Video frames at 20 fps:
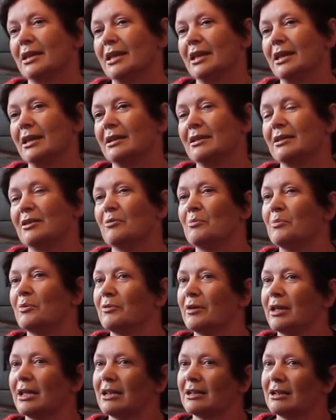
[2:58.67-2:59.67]
in number
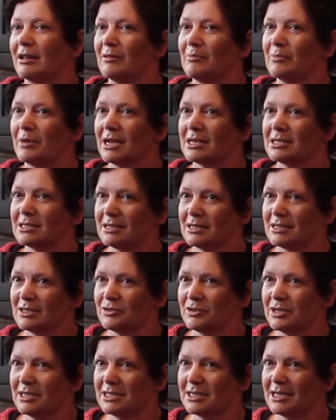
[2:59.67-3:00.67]
8 Clanbrassil
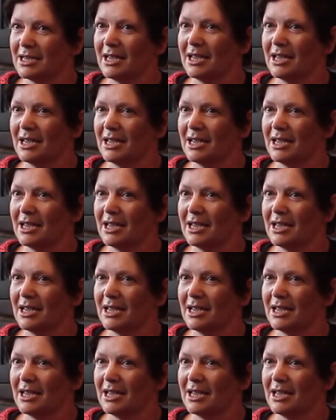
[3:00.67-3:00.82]
Street.